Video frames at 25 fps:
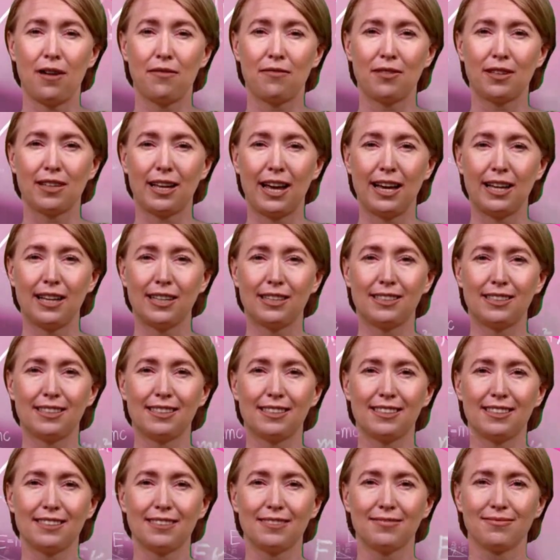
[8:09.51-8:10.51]
for
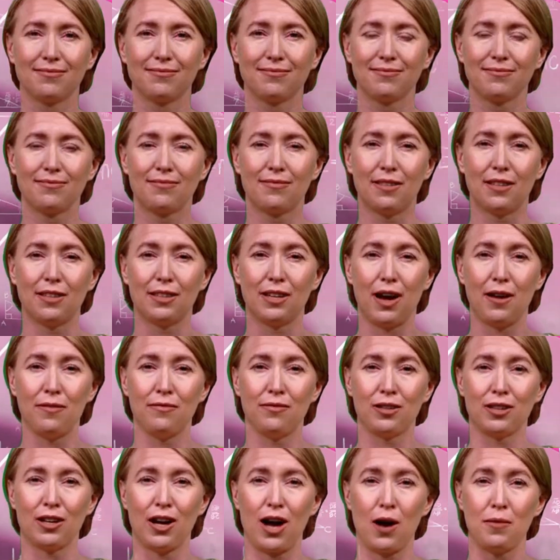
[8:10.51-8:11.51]
likes. Not for
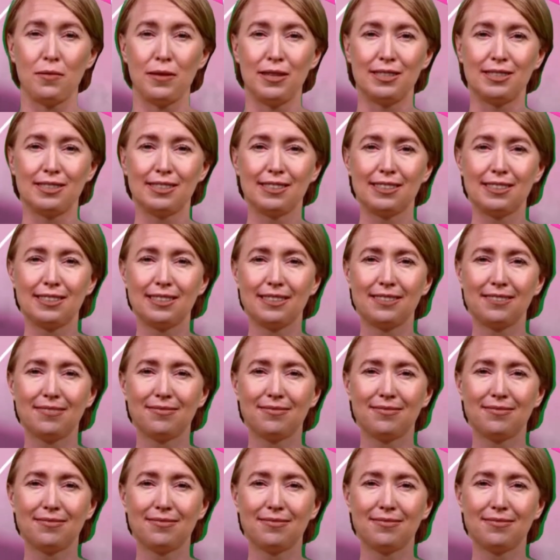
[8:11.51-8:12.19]
comments.